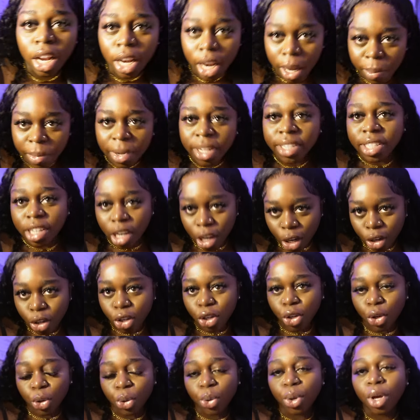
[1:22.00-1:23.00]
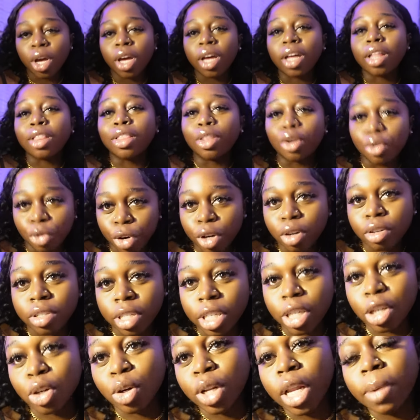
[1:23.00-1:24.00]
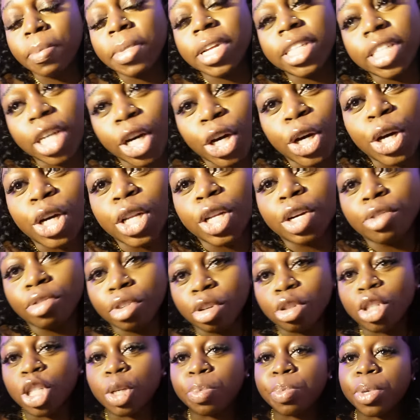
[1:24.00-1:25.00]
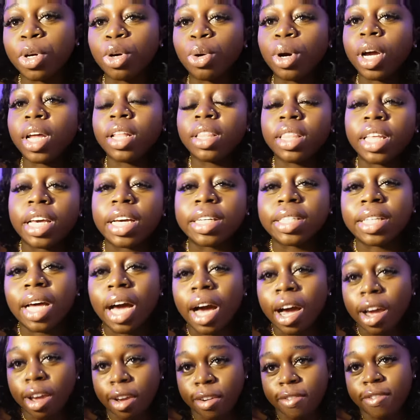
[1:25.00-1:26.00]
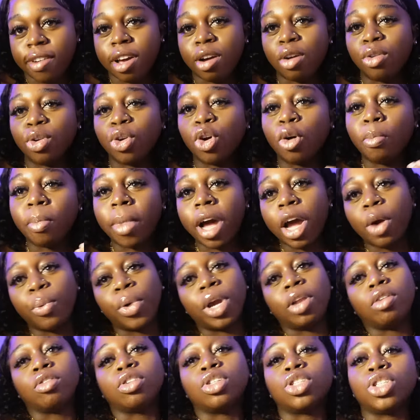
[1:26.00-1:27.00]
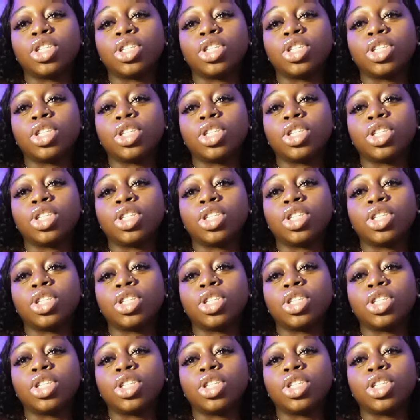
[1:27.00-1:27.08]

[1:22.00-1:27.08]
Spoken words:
Let me tell you the real deal. Let me tell you the real spiel and things that I found on my weight loss